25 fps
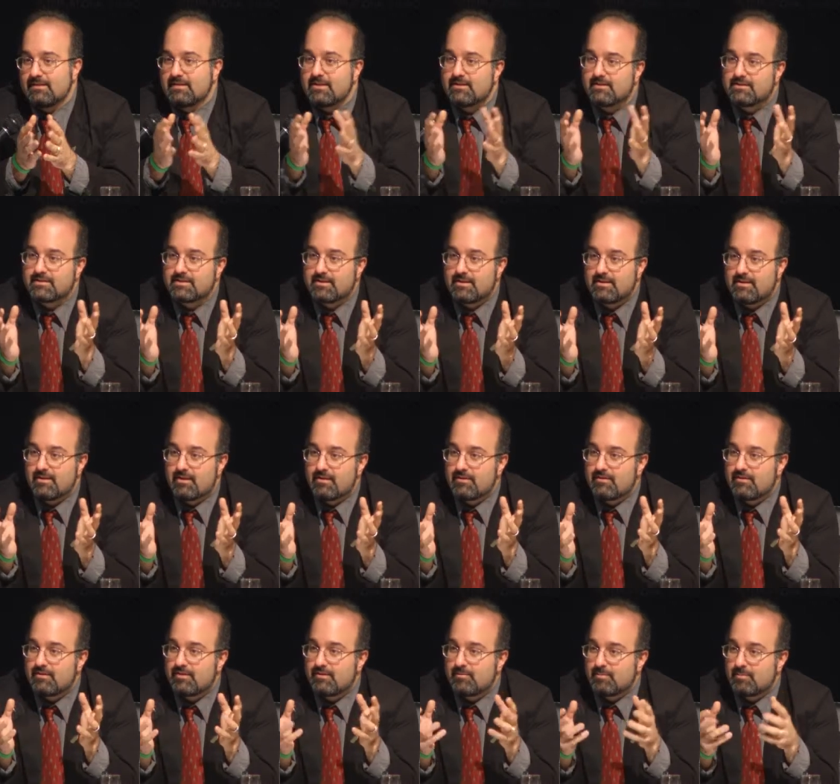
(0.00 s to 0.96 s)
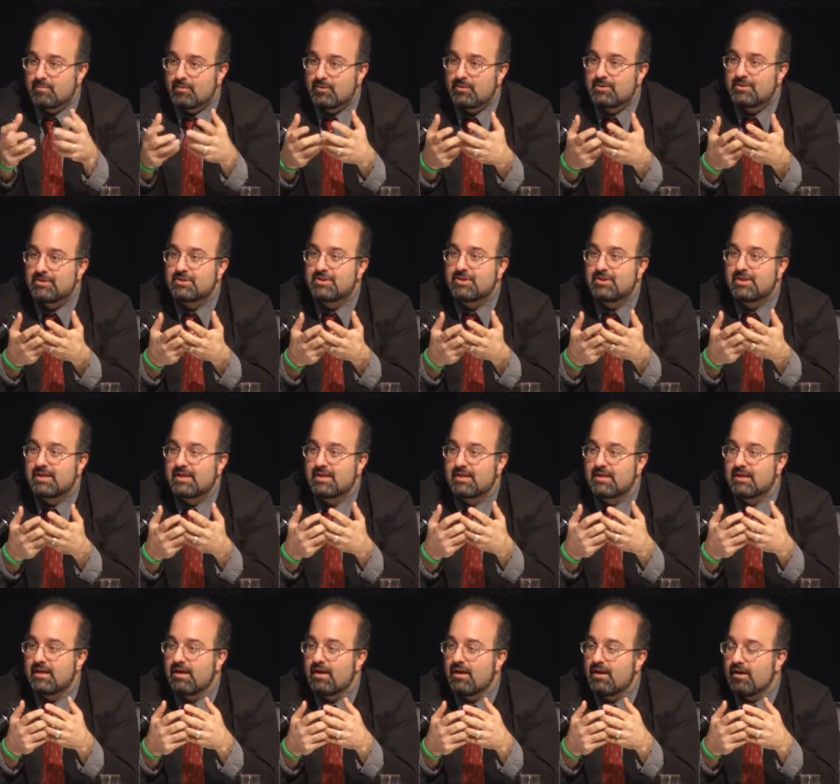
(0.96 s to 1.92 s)
there's another
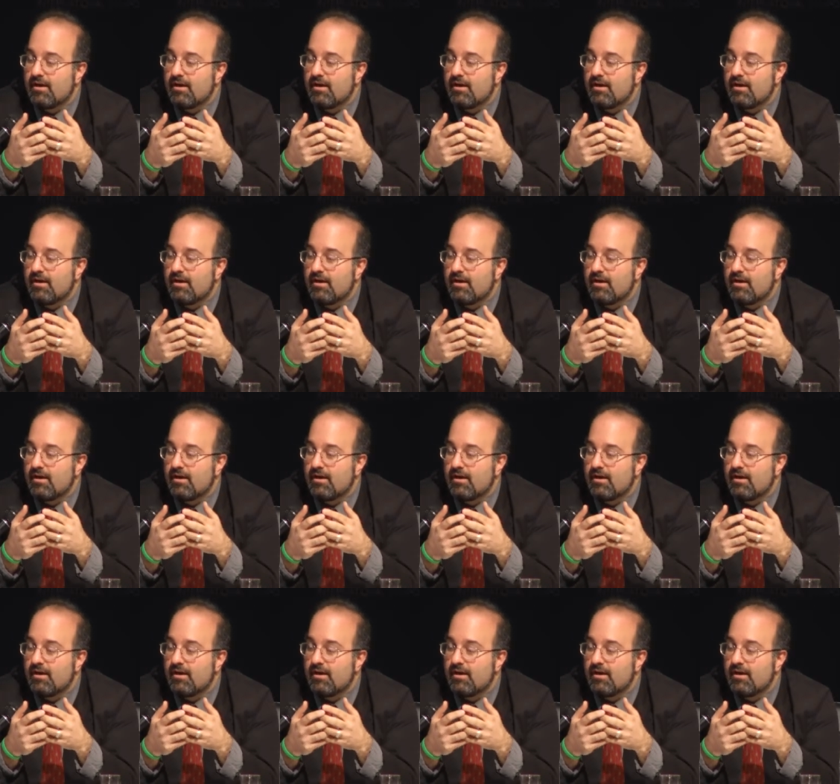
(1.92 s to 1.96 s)
merging